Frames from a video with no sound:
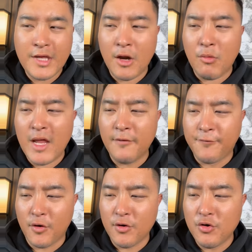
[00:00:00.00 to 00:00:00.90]
Get ready
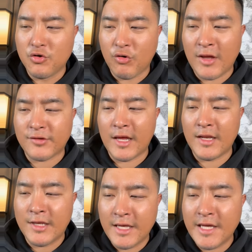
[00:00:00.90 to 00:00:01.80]
for a new dress,
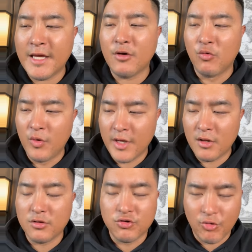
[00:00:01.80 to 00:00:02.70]
and he
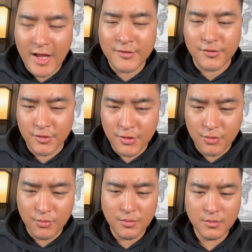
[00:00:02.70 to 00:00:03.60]
will dress
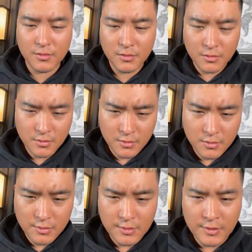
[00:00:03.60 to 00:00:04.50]
you.
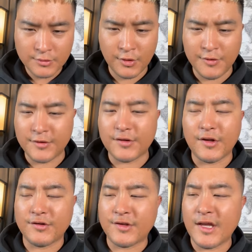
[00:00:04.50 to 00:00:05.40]
So this
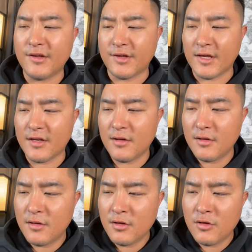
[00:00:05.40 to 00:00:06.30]
is a season
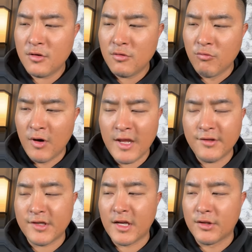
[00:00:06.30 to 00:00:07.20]
where
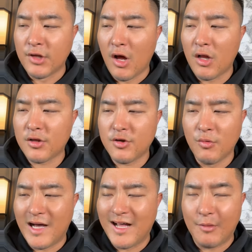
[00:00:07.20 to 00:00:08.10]
he's going to doll
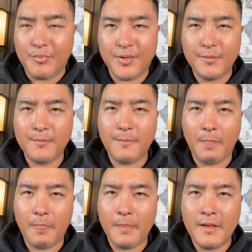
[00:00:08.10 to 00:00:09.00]
you up.
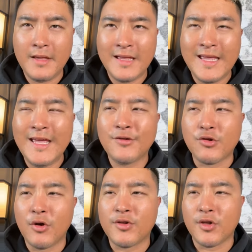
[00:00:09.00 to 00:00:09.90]

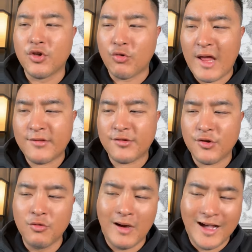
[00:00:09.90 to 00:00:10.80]
He's going to
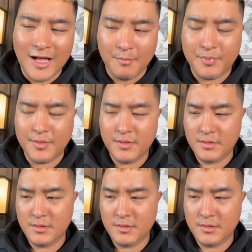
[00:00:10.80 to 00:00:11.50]
dress you up.